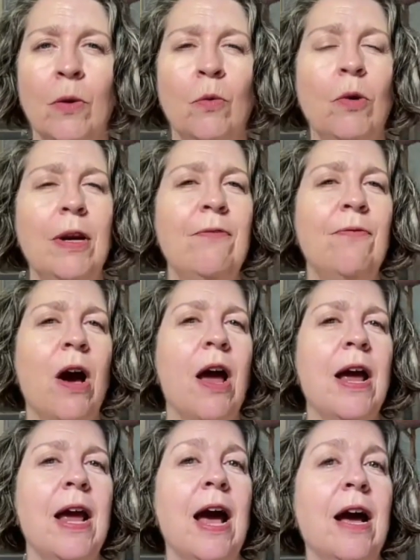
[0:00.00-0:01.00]
What if
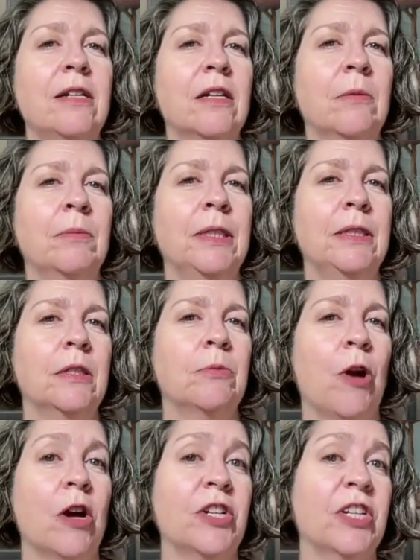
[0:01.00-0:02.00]
I had to complete this
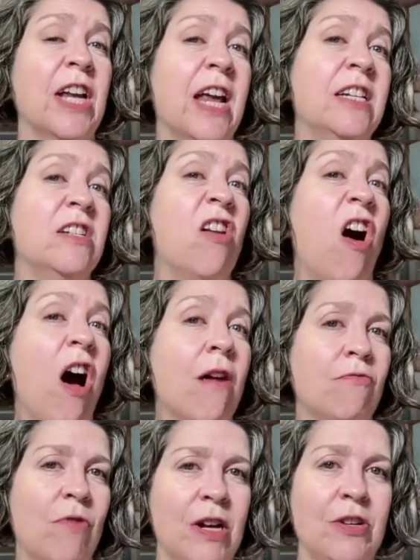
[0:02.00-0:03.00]
project and not
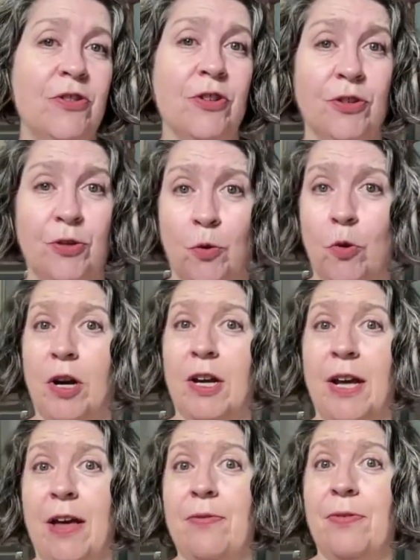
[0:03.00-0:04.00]
run to the store to
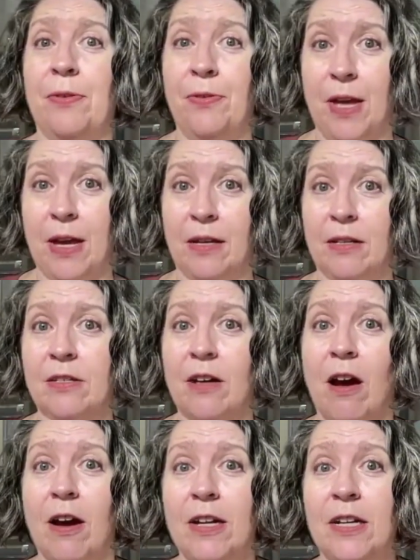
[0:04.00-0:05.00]
get the things
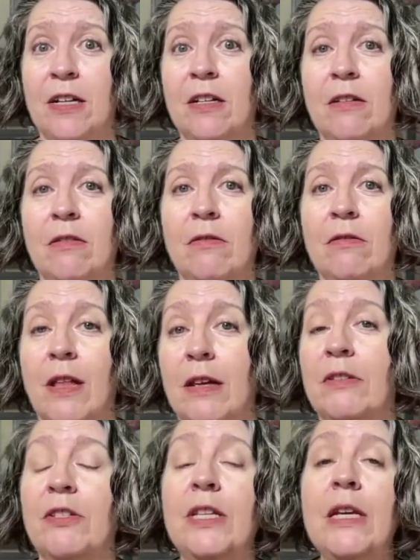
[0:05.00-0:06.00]
I need
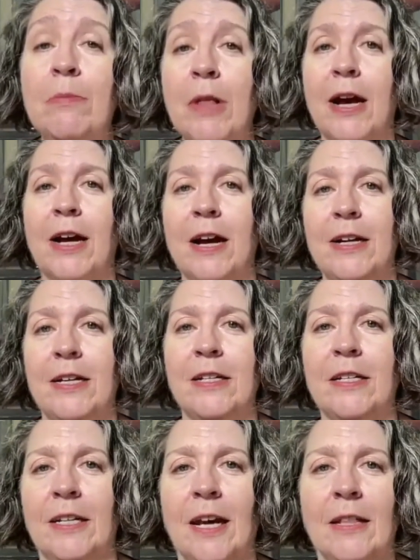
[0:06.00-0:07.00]
that seem like I need
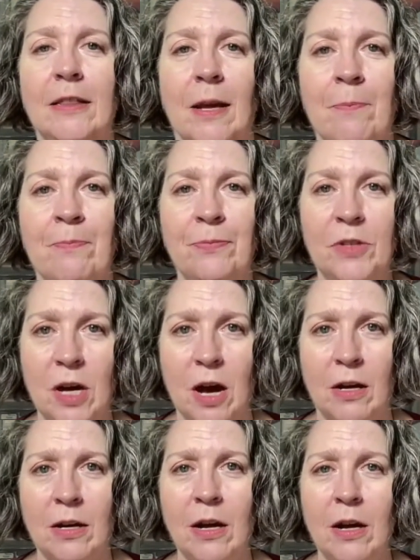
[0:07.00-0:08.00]
to get them
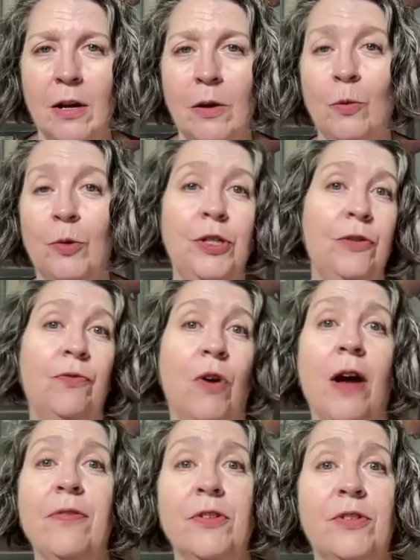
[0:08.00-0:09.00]
done? Would you
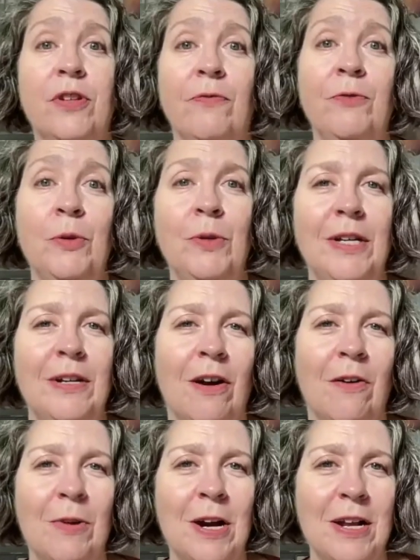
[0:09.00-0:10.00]
find the stuff you need
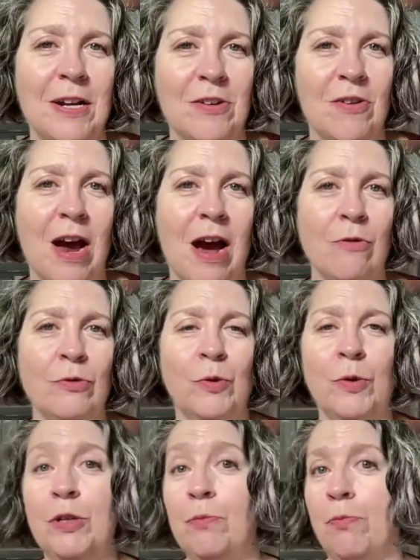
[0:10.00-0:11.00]
already in your house?
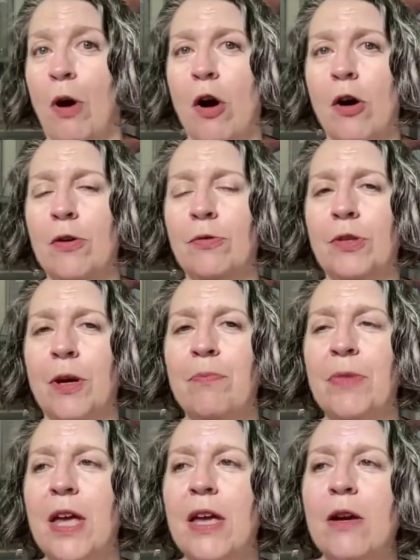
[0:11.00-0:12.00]
Would you borrow
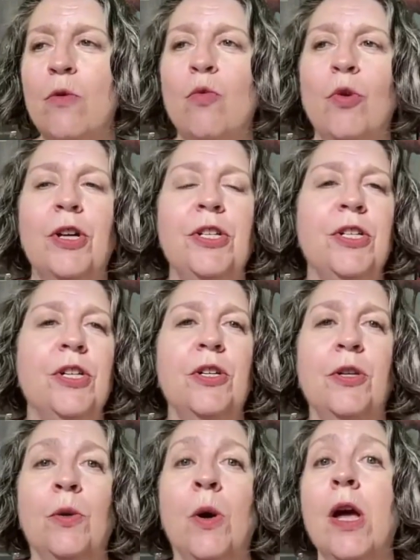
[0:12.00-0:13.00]
something? Would
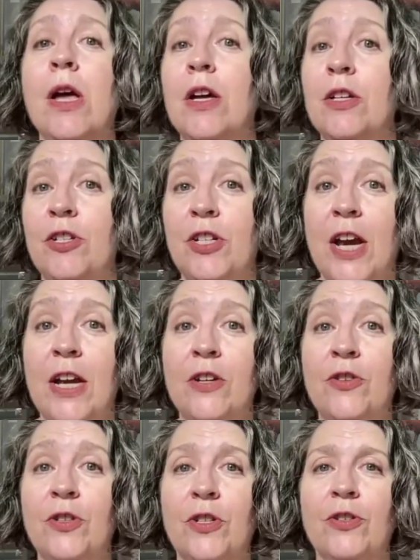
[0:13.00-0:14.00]
you
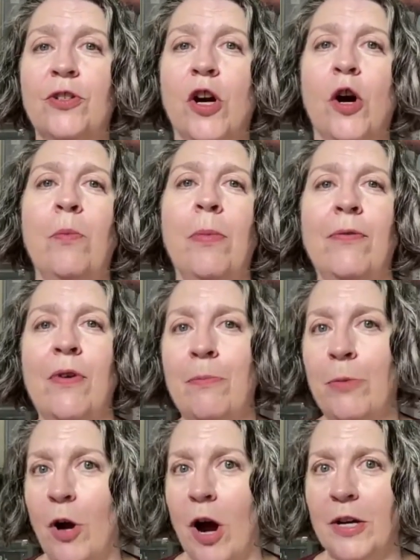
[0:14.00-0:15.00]
change the scope of a
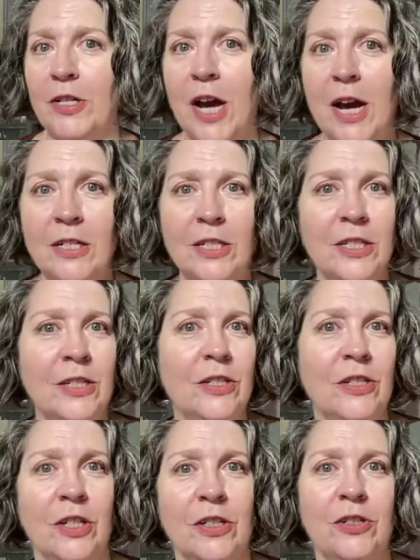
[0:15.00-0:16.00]
project
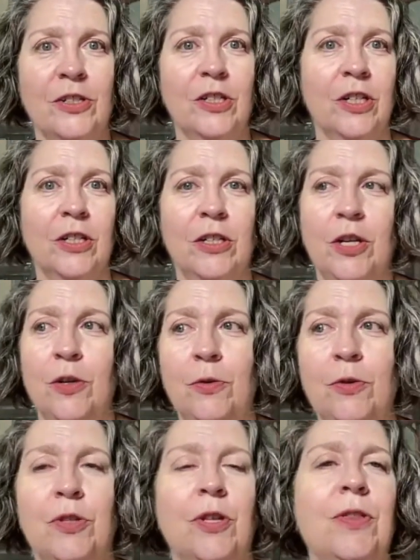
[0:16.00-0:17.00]
just to
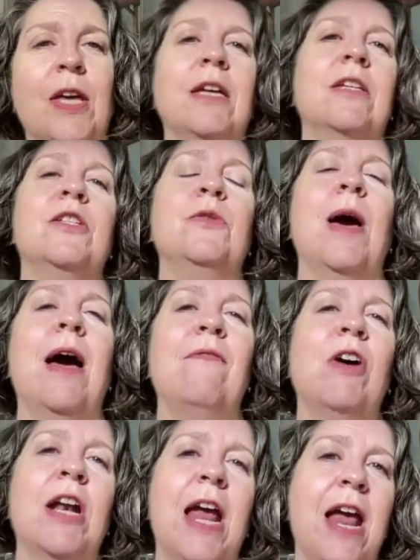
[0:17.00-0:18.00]
use the things you have
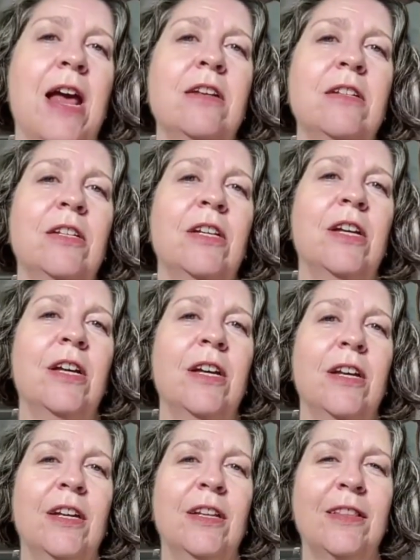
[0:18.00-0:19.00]
on hand?
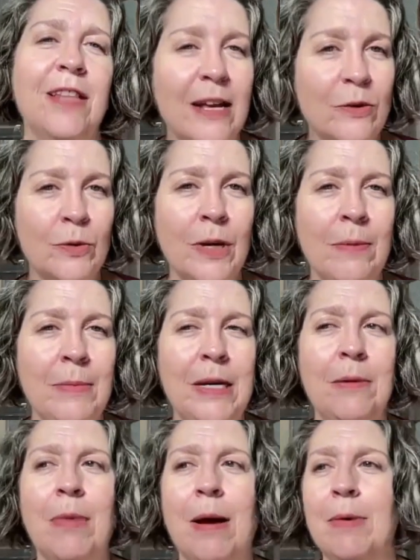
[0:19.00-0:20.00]
That's what I
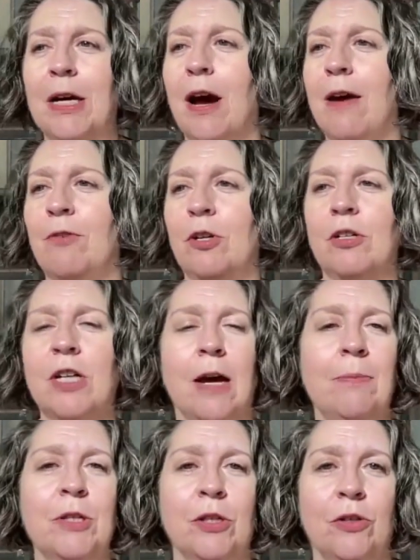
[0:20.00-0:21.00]
mean by MacGyver
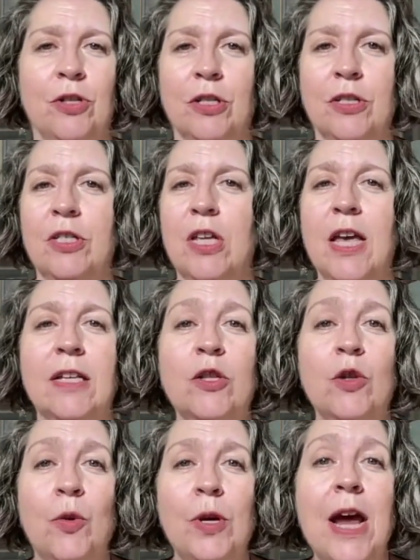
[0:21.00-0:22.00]
type solutions. It's
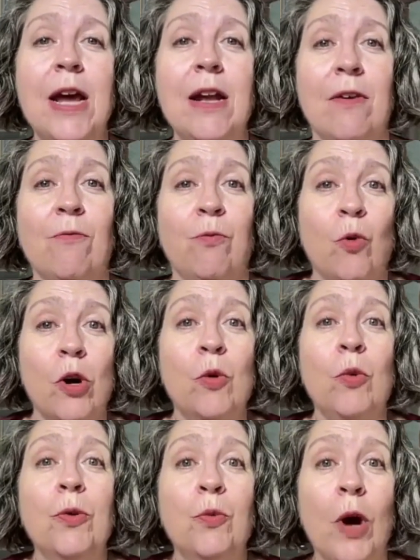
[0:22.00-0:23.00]
creative.
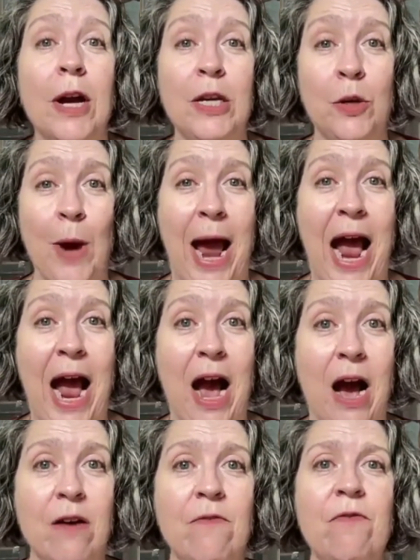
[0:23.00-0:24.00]
Work with what you
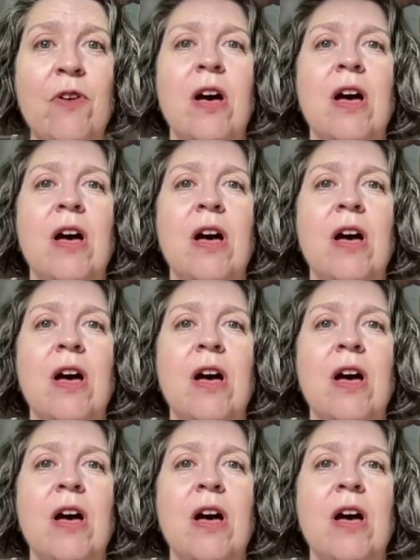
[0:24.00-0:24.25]
have